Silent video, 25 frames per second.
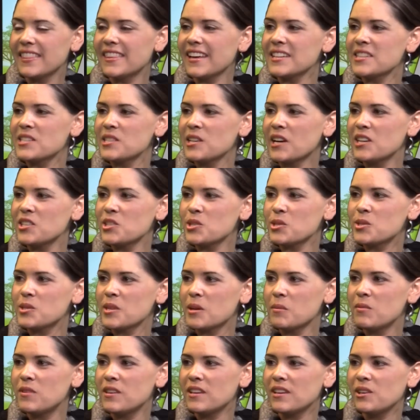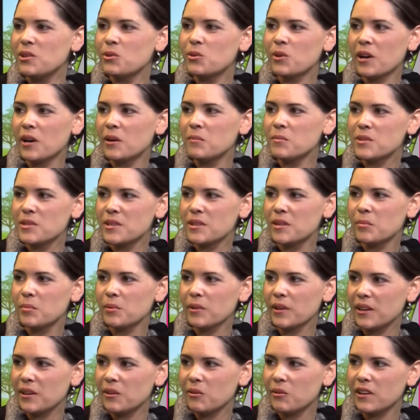that that's, that's not just something huge. You come to the
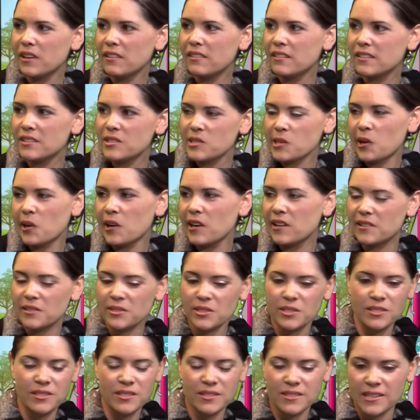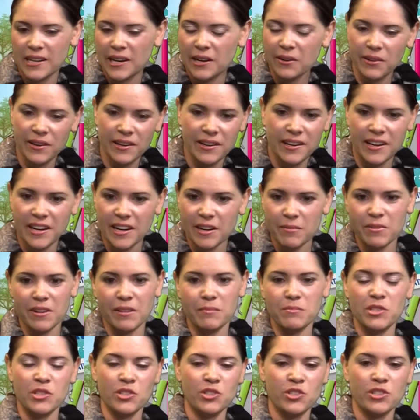plate with, and sorry, this is just how I am,
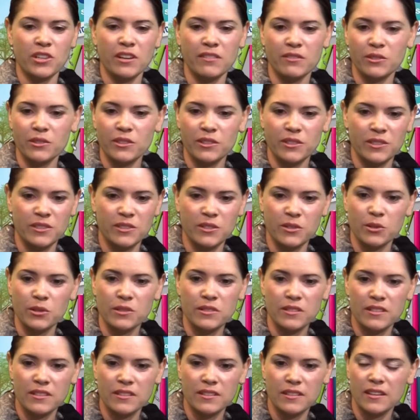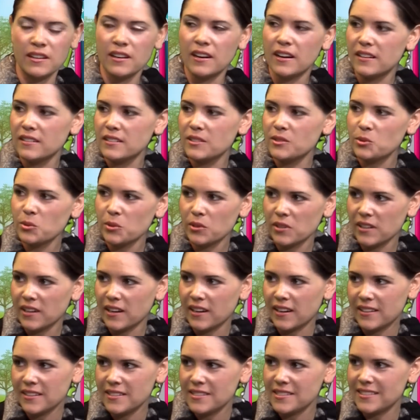I'm disheveled and uh,
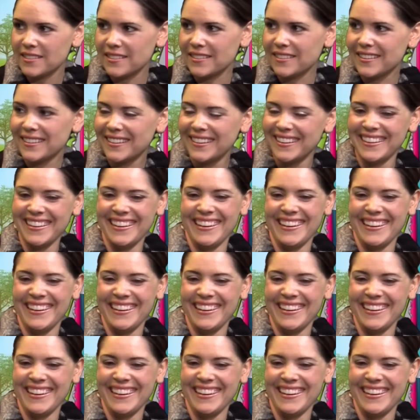disorganized. And